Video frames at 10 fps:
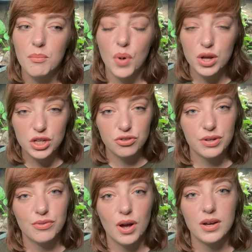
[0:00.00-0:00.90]
Mossy
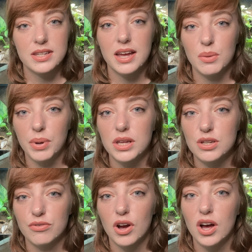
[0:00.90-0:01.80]
tree frogs and a
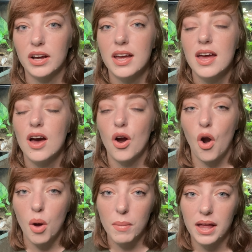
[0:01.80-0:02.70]
pixie frog are
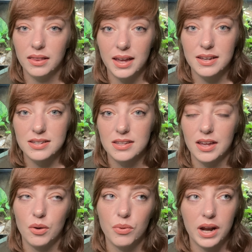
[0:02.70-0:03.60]
on my list,
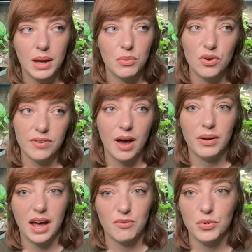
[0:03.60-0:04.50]
like when I move out
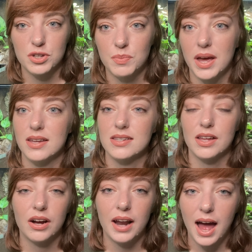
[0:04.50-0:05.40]
and have more space.
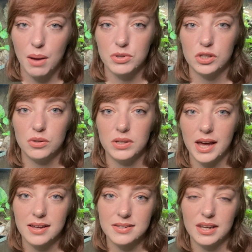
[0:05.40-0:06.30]
They're an absolute
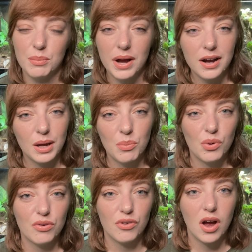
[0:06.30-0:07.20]
yes. An American
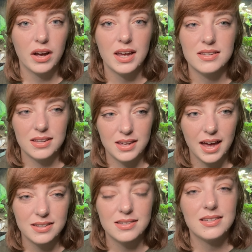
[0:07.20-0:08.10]
bullfrog is a
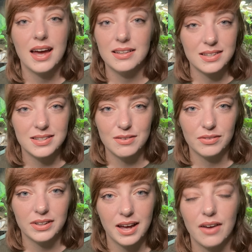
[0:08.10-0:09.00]
yes
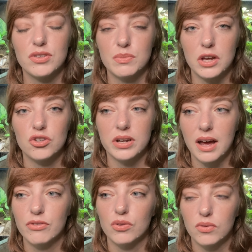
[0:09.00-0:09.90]
tentatively. I have to make sure I
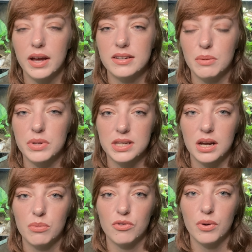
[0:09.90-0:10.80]
have the right type of
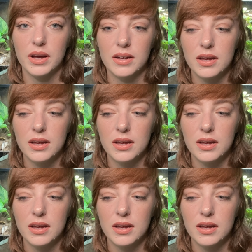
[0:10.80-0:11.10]
setup for it.